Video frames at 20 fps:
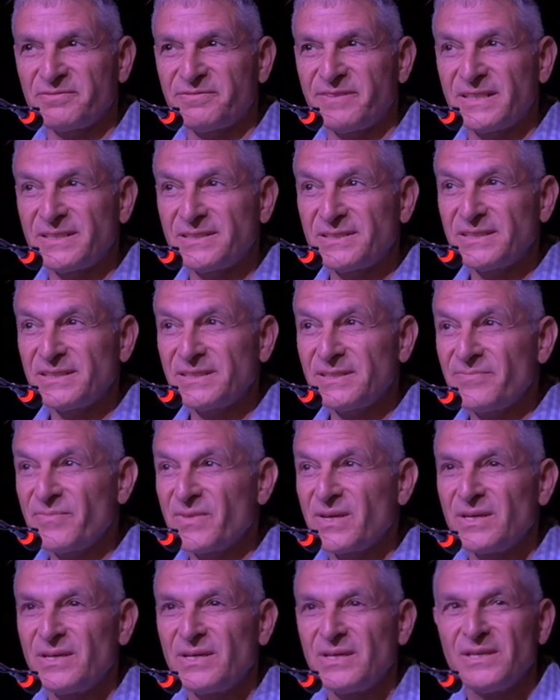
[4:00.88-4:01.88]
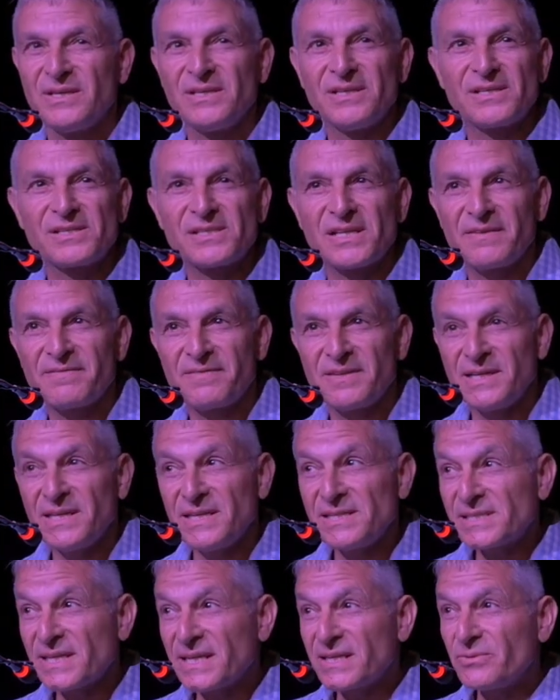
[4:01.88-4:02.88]
funder. So if there
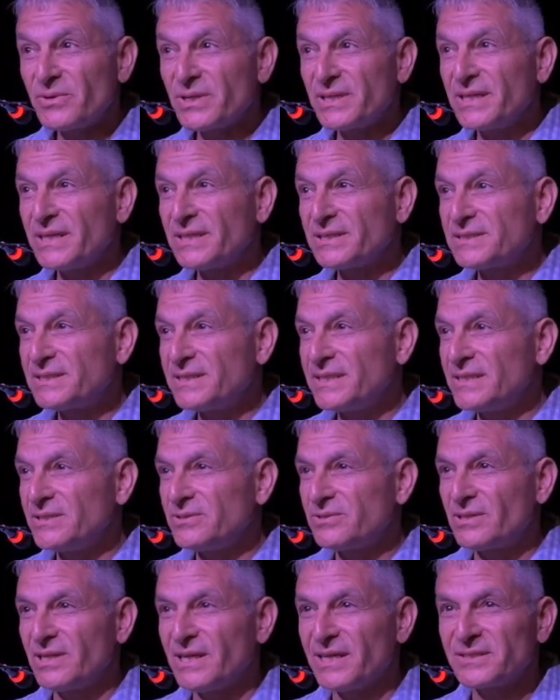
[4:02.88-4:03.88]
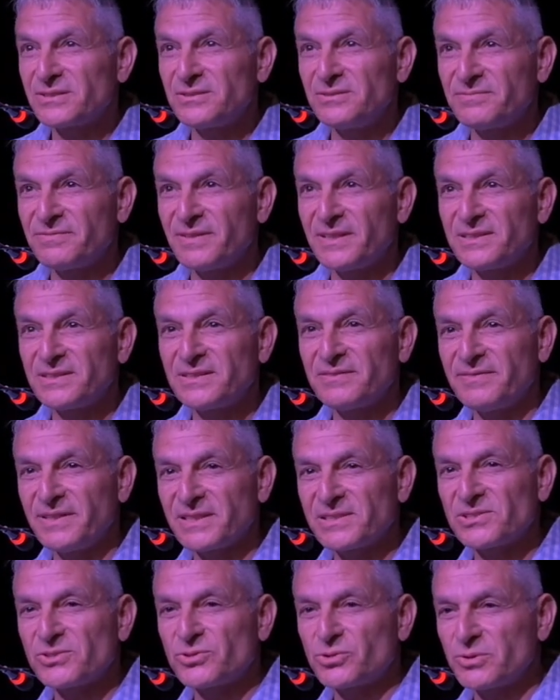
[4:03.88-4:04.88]
is anyone out there who'd like to fund the
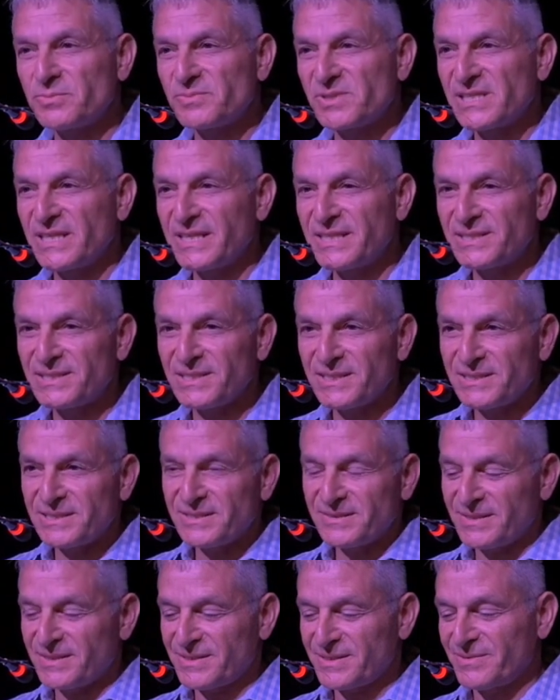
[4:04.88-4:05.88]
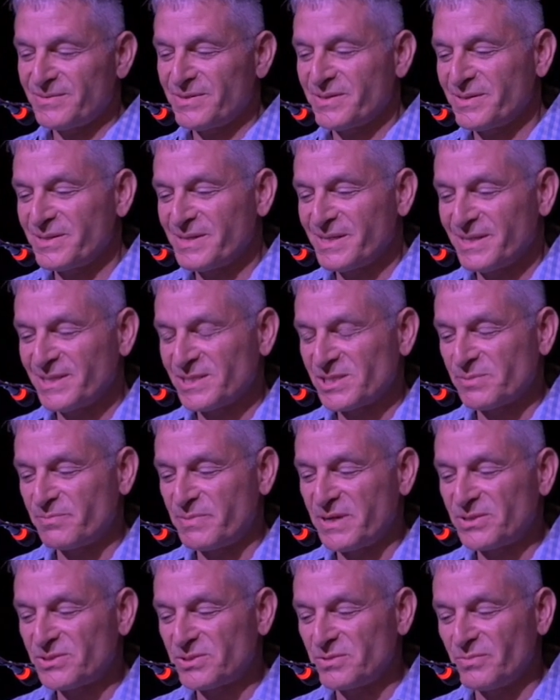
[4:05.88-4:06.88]
Wackerstroom Centre,
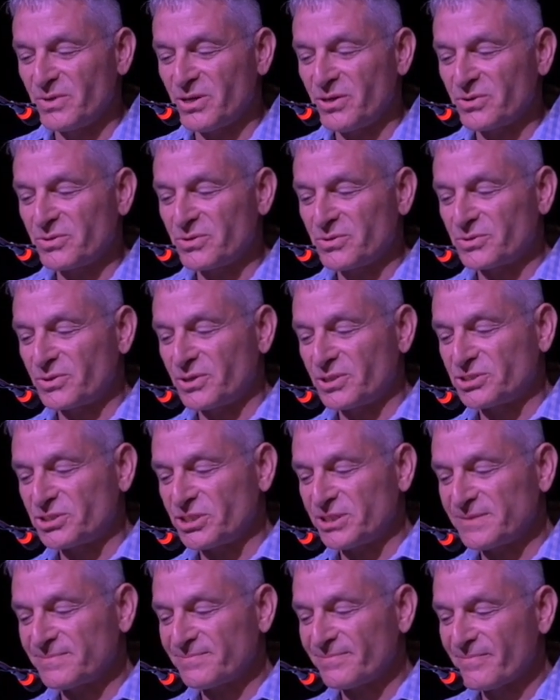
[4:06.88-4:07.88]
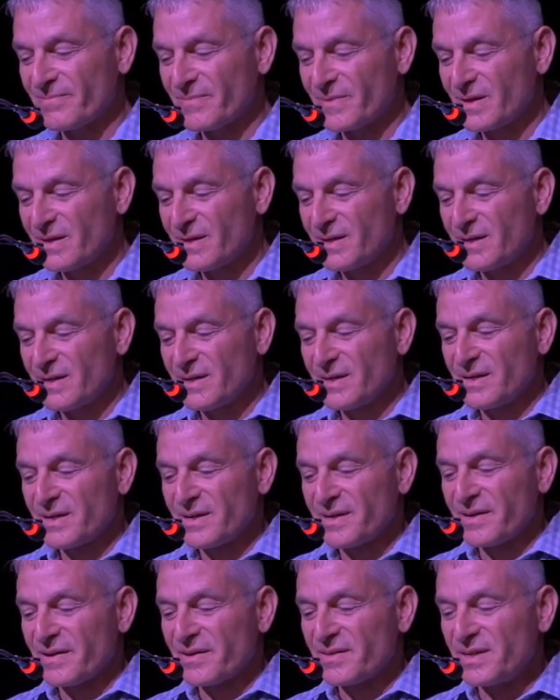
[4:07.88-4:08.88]
speak to Mark or Roger.
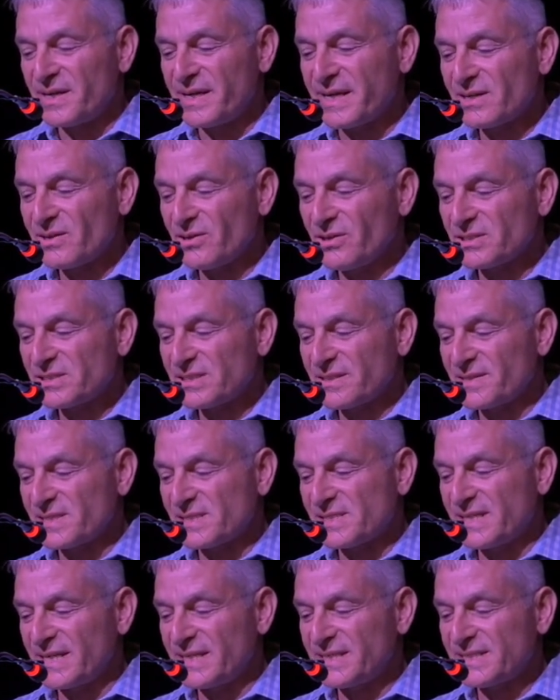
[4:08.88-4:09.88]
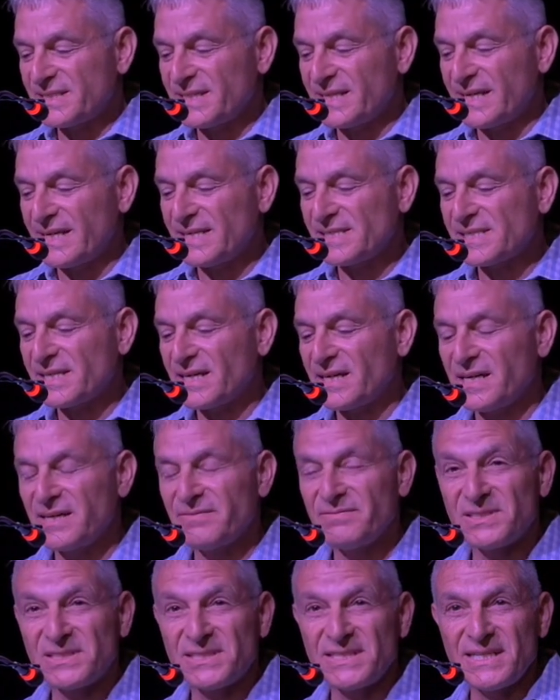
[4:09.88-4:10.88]
The net loss of the centre has,
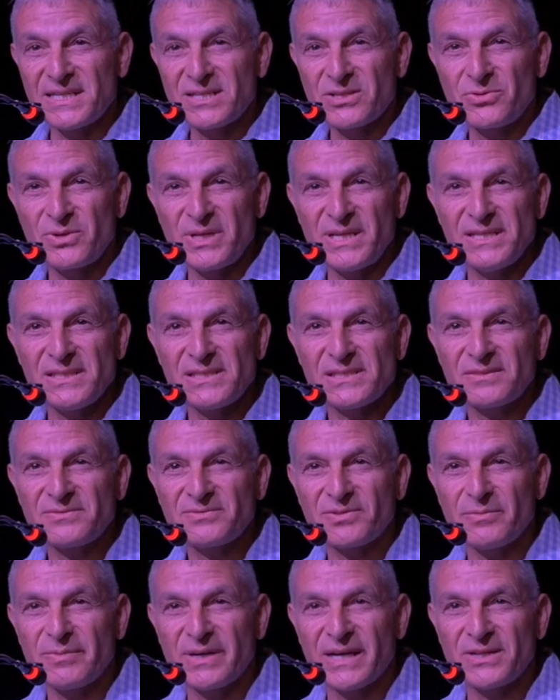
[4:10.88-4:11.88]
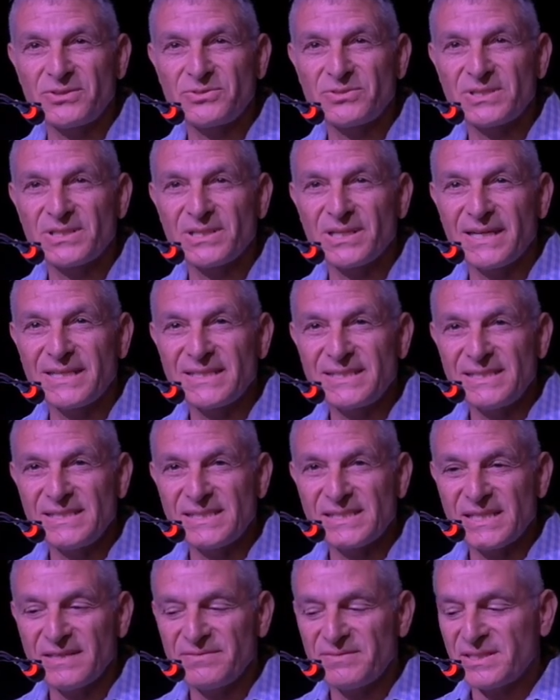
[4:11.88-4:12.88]
however, decreased from
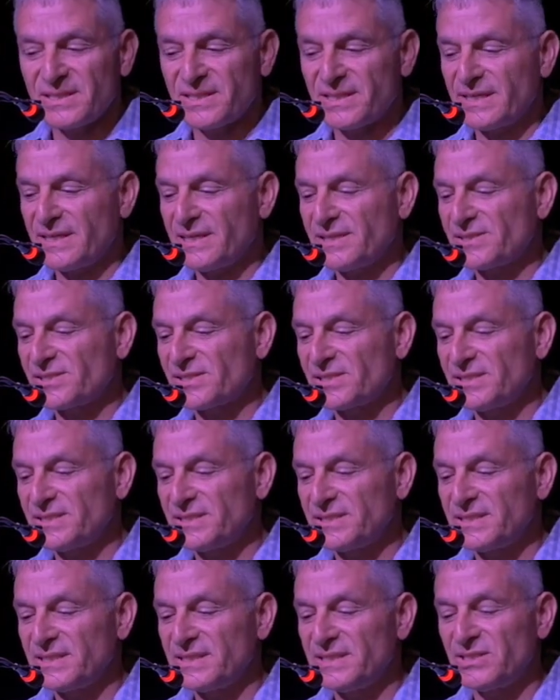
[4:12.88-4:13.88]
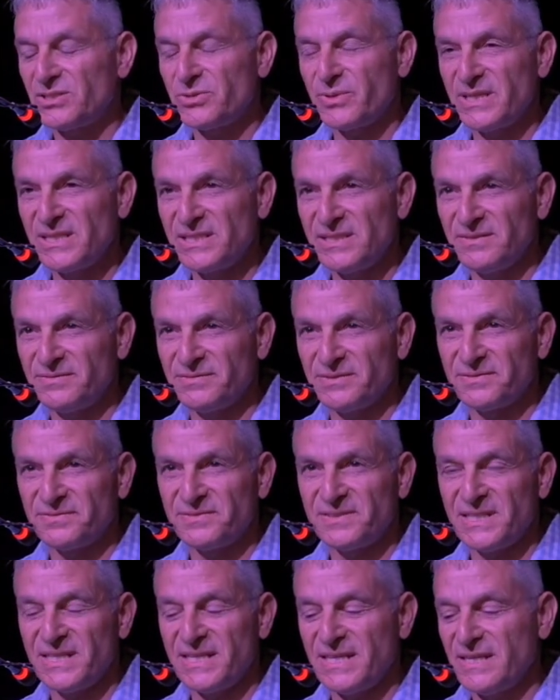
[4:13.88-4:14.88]
197,000 in
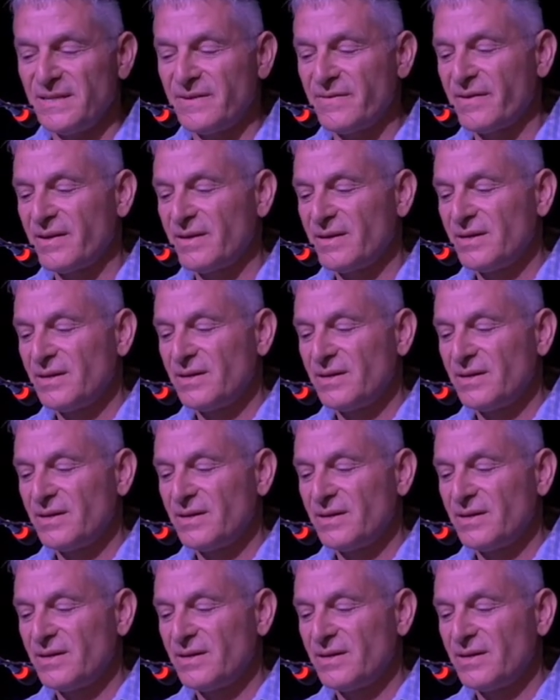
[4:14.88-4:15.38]
2015